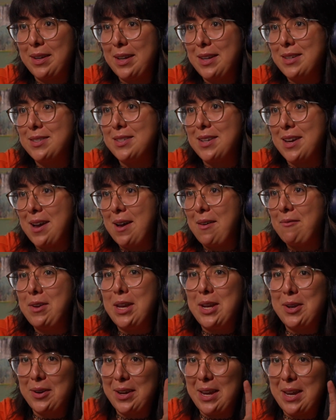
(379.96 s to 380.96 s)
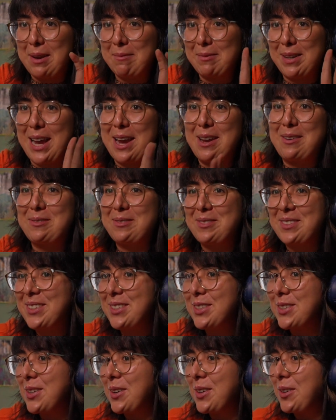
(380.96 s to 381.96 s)
it's a video game life,
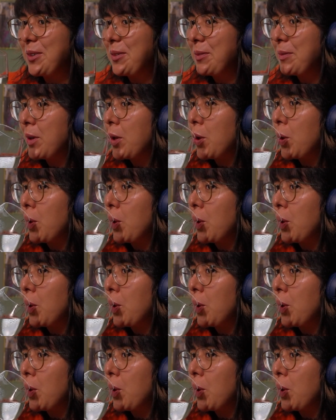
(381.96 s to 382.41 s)
so.